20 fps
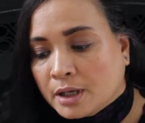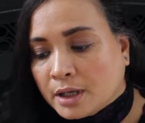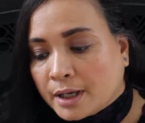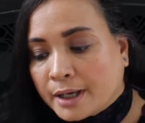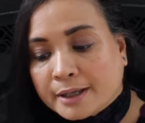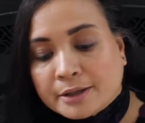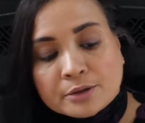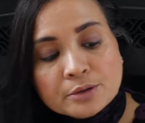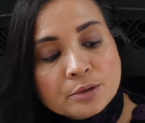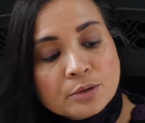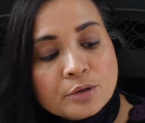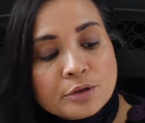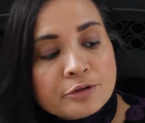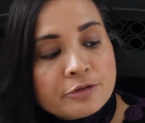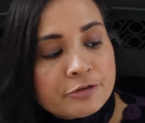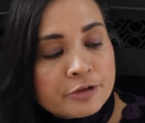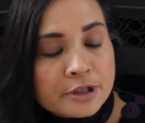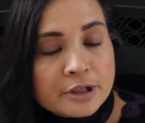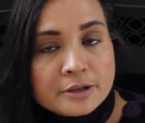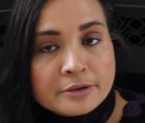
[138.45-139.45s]
I don't know
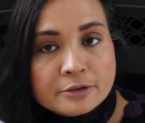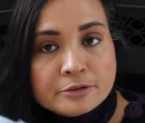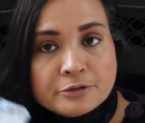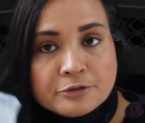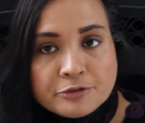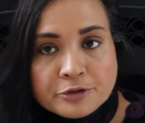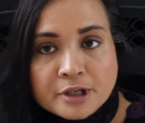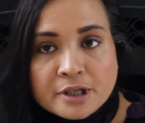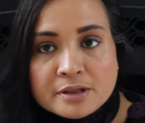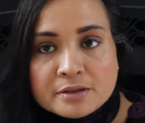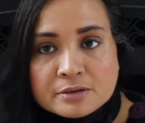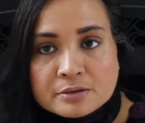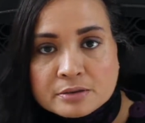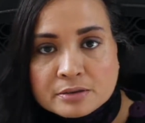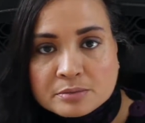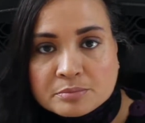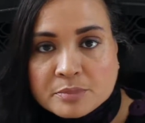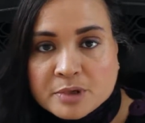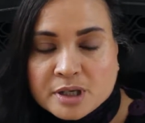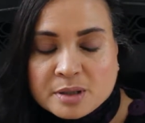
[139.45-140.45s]
if it'll fit.
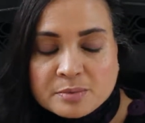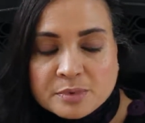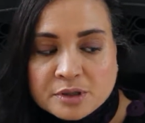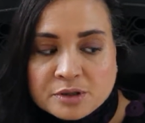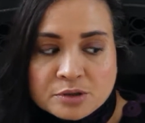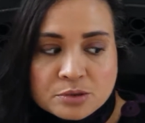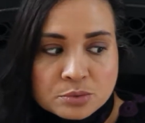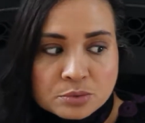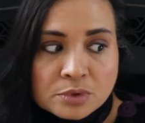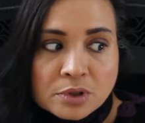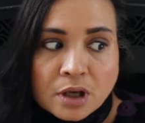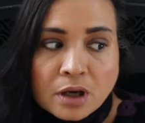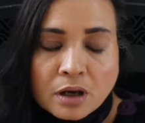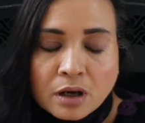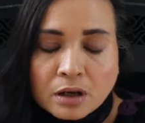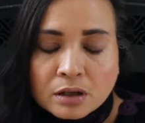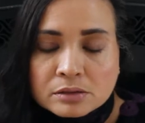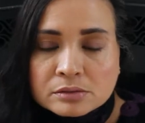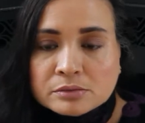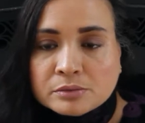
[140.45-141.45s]
It might be too
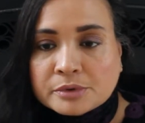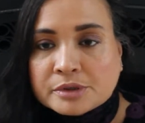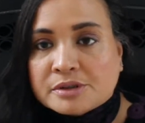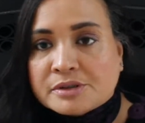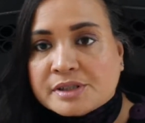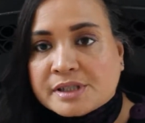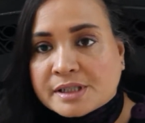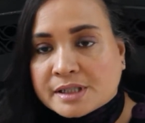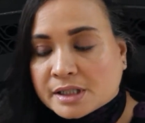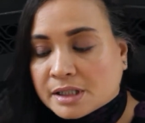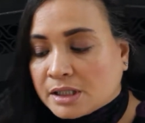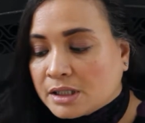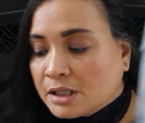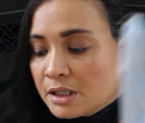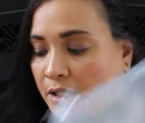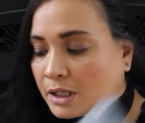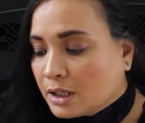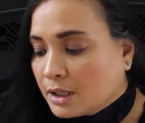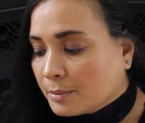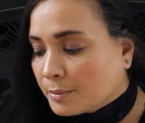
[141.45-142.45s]
long, we'll see.
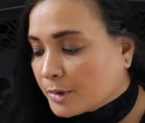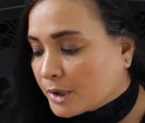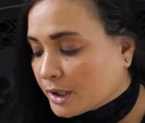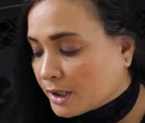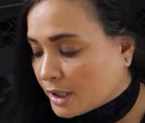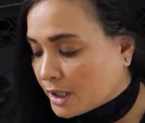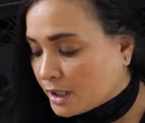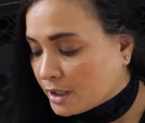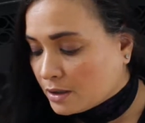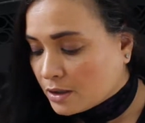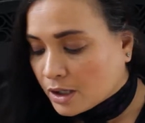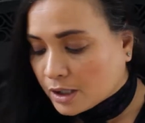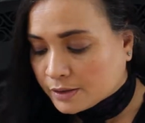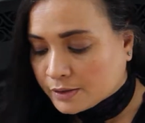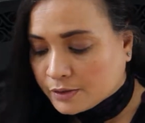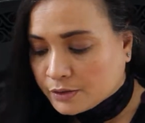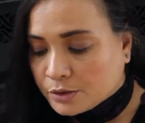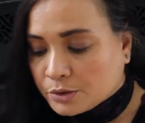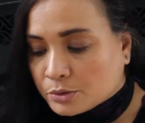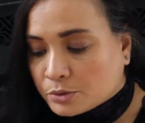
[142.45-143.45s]
But I
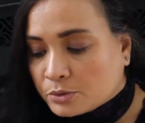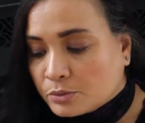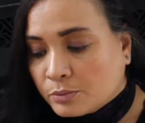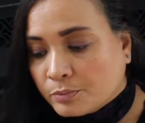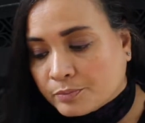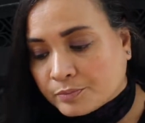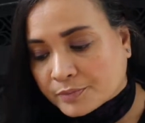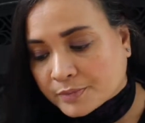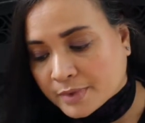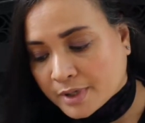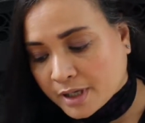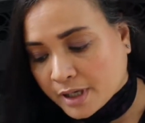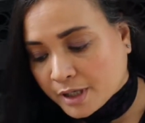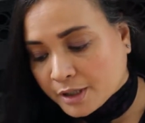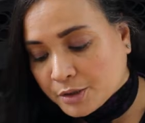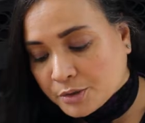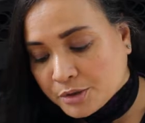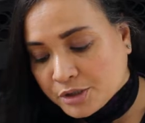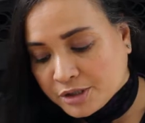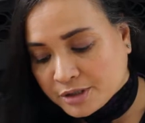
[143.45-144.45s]
got two. I
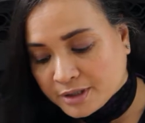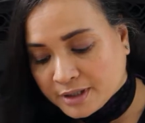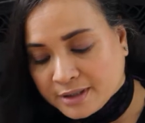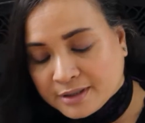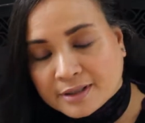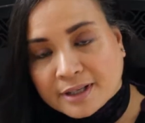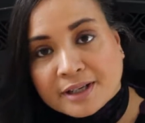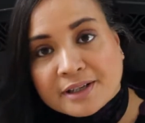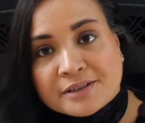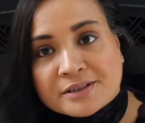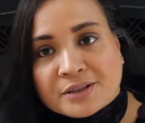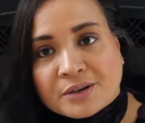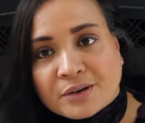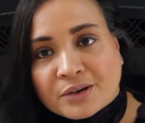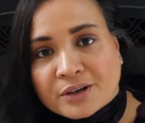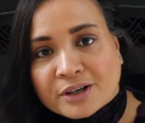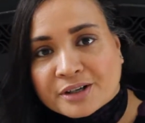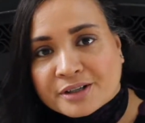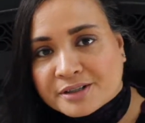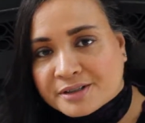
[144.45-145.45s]
usually like to
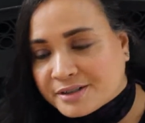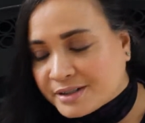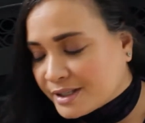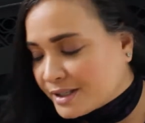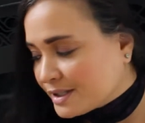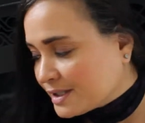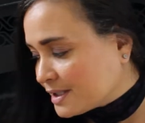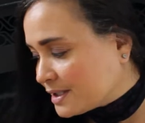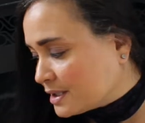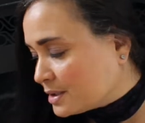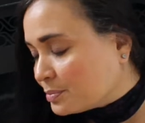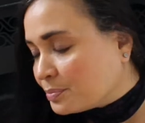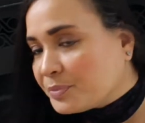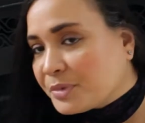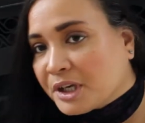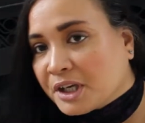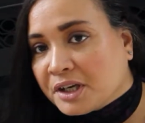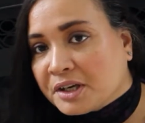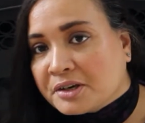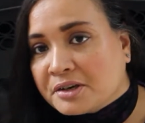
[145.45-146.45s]
order things in
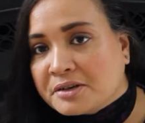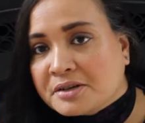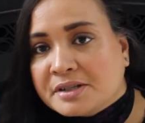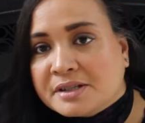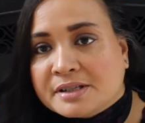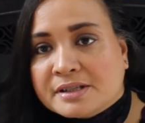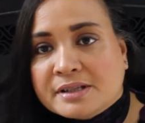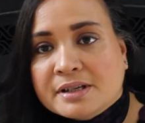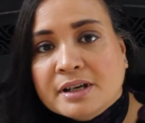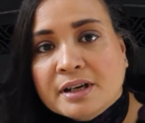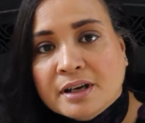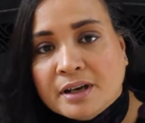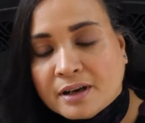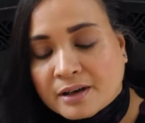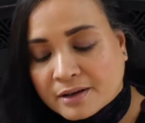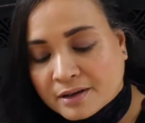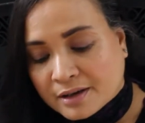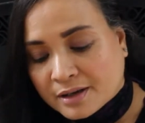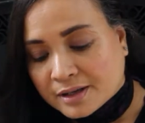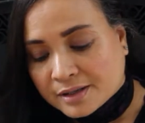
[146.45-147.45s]
pairs
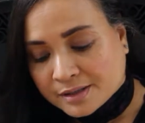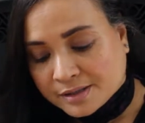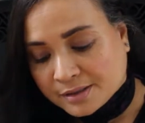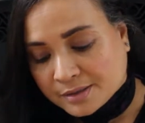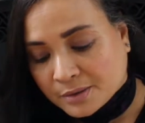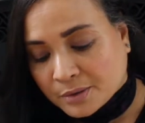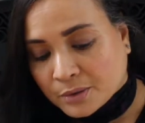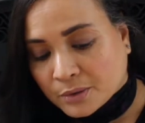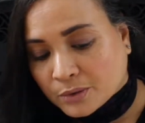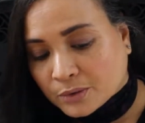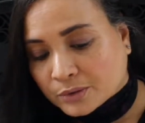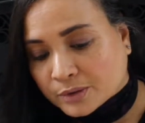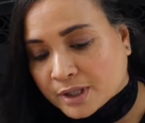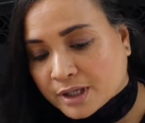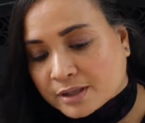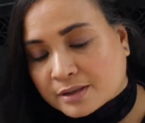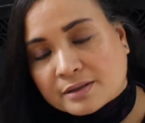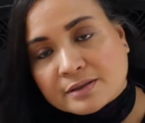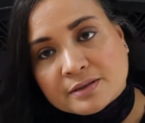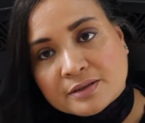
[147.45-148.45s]
so
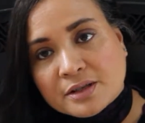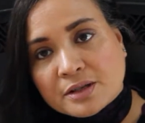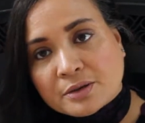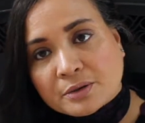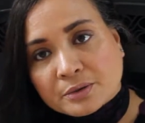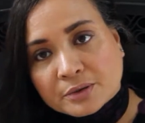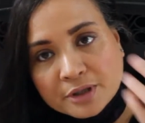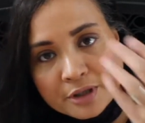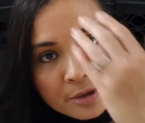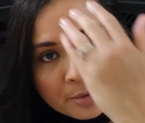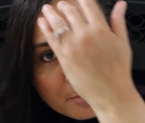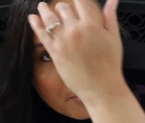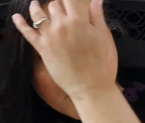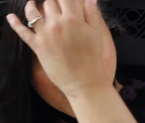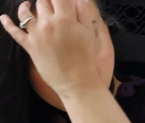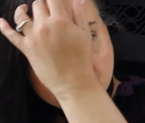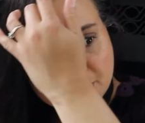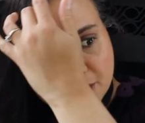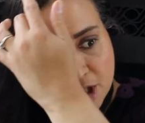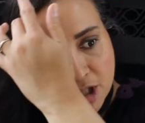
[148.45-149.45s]
that, they're
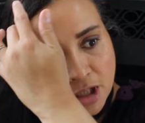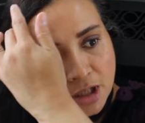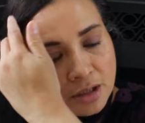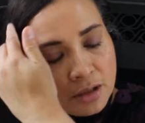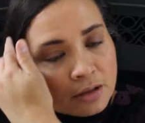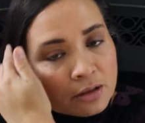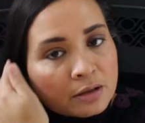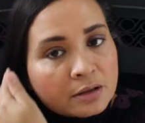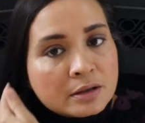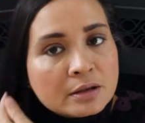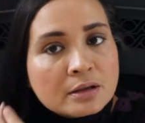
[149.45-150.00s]
matching.